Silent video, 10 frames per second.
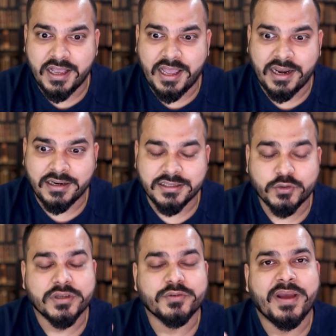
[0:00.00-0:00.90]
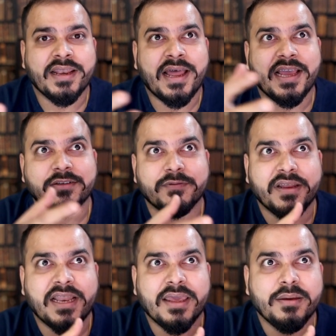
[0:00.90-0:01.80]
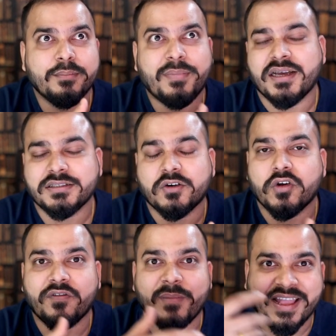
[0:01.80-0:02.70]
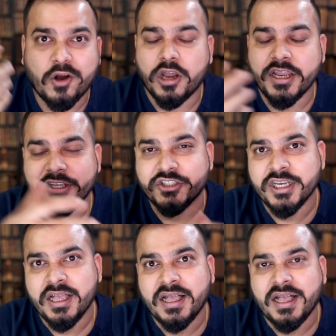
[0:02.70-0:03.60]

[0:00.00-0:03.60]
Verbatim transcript: and this was when I when I passed out of my college